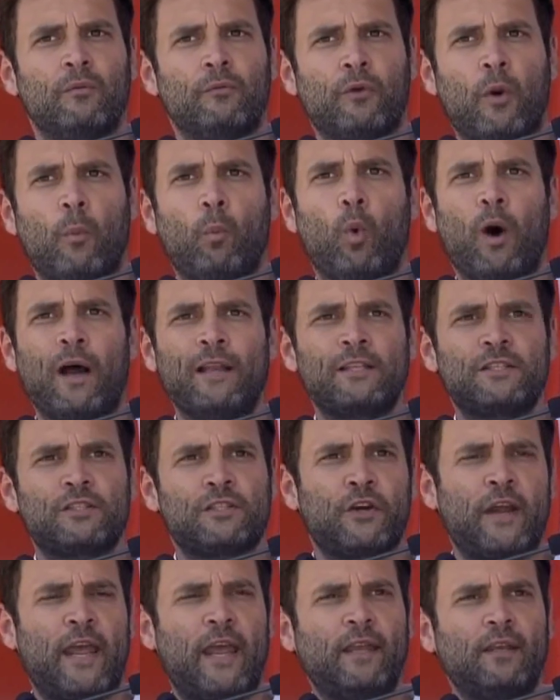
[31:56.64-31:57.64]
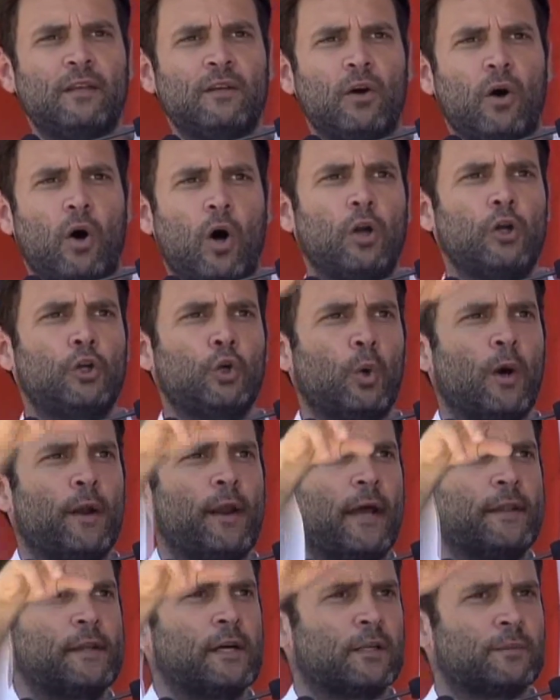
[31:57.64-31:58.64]
from one state onto
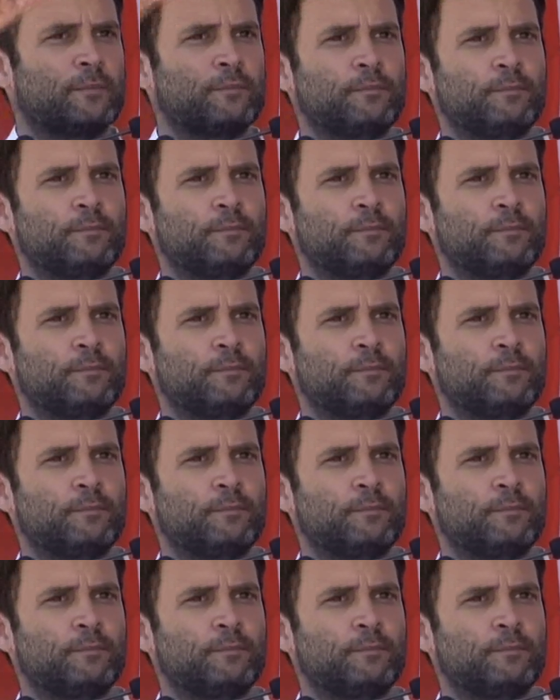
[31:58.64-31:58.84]
another.